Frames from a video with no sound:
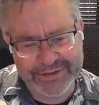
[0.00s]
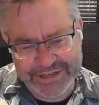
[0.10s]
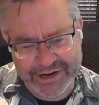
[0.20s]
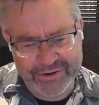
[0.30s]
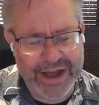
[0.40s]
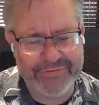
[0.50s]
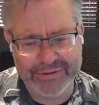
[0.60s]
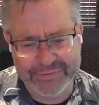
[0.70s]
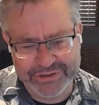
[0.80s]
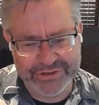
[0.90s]
There's that
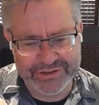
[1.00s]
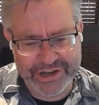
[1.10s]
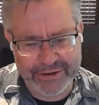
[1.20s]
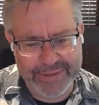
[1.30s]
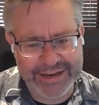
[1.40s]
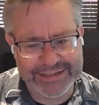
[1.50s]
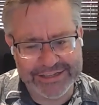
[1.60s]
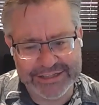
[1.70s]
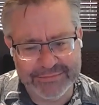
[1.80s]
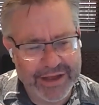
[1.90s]
graphic which showed the shadow banking
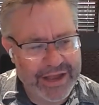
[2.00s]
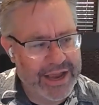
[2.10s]
system,